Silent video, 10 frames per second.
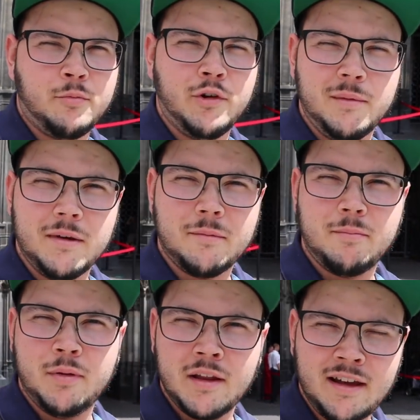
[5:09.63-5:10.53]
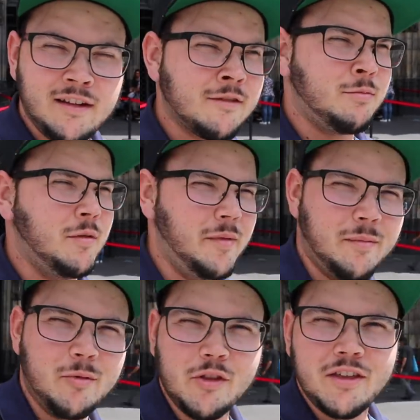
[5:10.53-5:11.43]
pretty big place, pretty
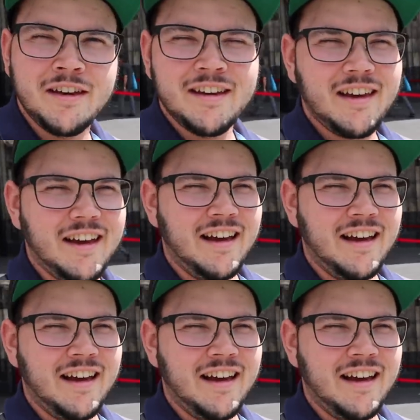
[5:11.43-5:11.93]
big building,